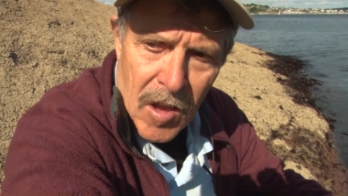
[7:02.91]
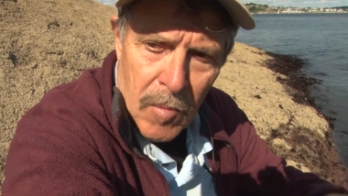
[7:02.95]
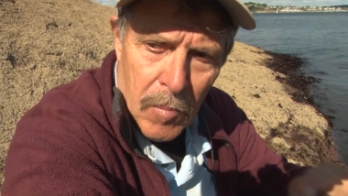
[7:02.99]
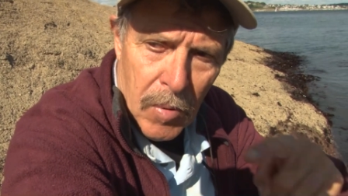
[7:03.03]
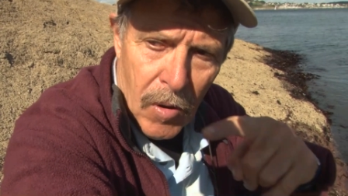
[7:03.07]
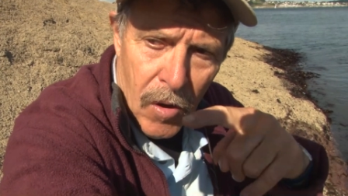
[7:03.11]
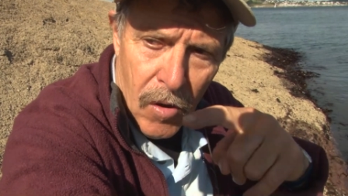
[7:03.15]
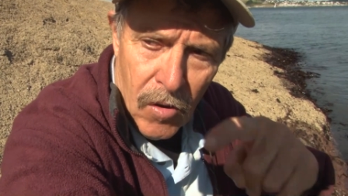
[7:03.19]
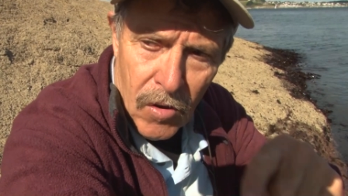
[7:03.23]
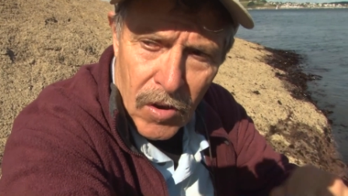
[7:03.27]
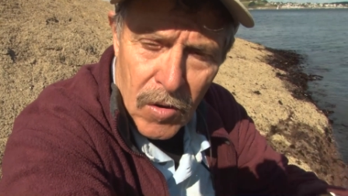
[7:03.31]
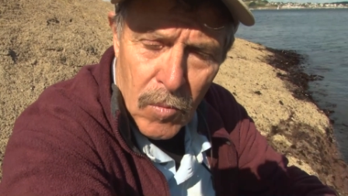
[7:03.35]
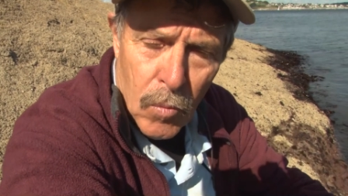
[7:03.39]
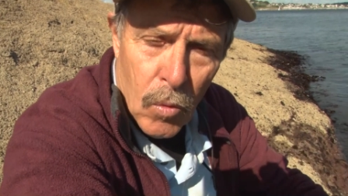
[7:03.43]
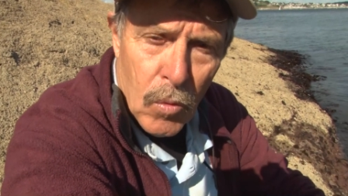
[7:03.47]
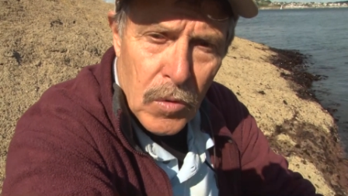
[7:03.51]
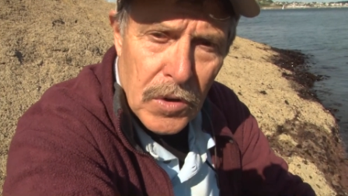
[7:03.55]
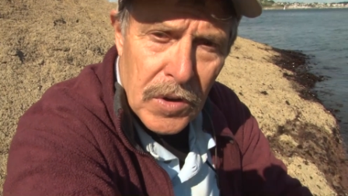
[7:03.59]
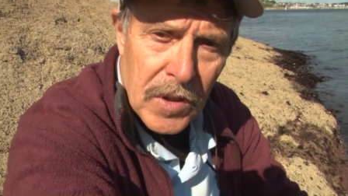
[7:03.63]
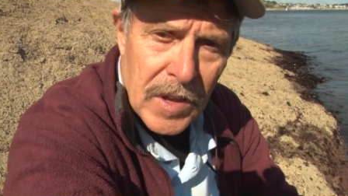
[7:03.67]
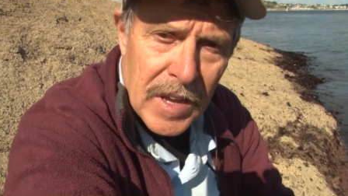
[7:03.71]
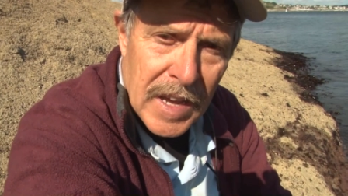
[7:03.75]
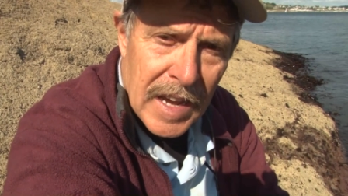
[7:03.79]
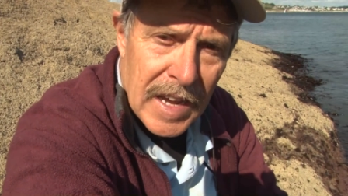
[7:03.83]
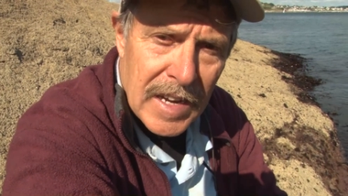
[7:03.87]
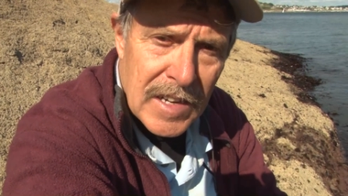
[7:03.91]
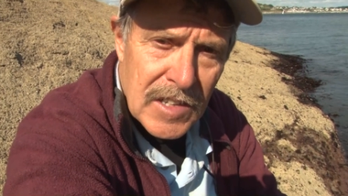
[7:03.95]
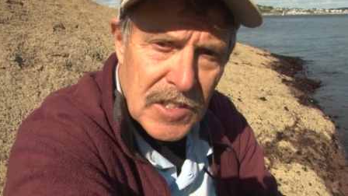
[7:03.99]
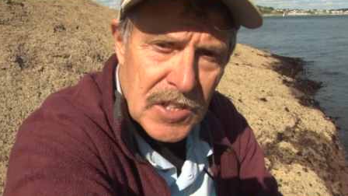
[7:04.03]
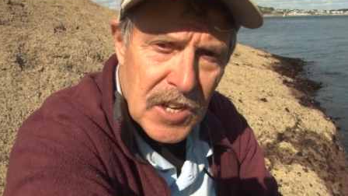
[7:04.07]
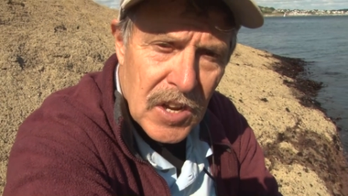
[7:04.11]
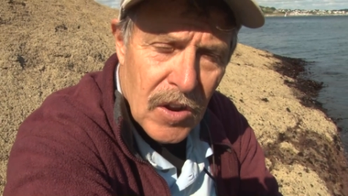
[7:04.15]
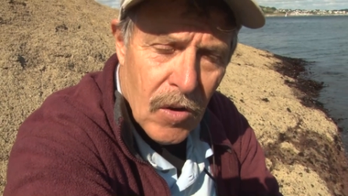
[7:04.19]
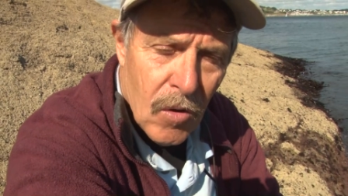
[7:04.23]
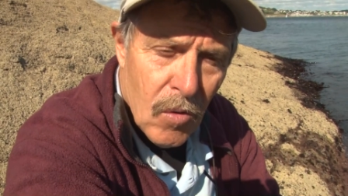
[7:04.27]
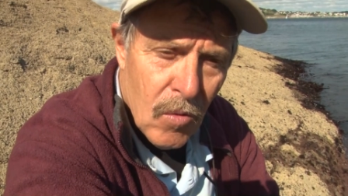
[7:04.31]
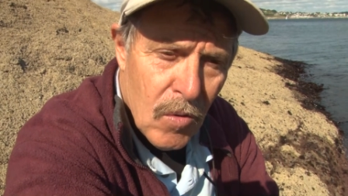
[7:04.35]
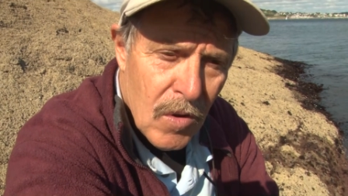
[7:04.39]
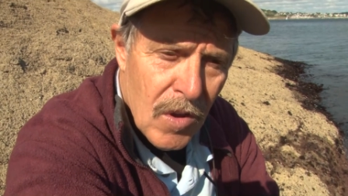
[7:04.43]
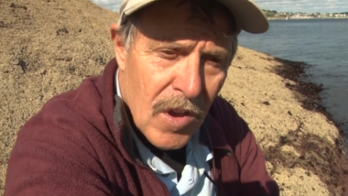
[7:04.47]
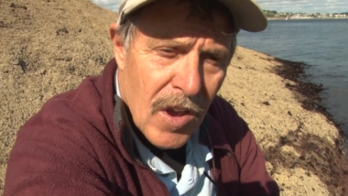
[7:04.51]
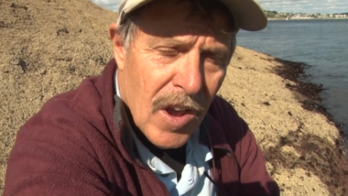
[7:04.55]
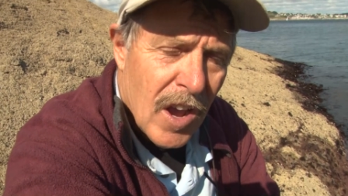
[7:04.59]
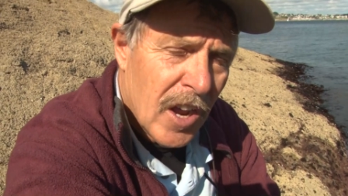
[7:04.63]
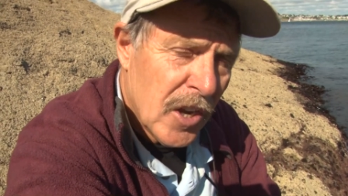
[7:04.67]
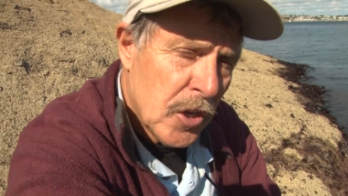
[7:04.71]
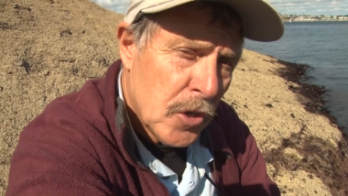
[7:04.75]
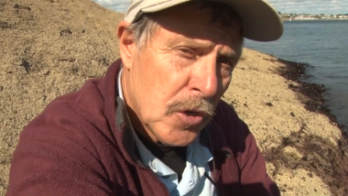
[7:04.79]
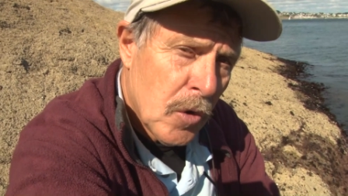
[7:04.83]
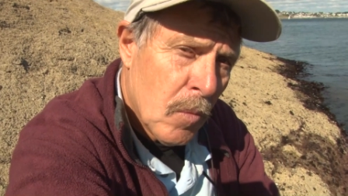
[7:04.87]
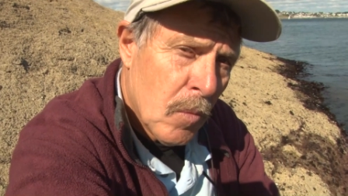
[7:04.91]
But high water you can tell, and you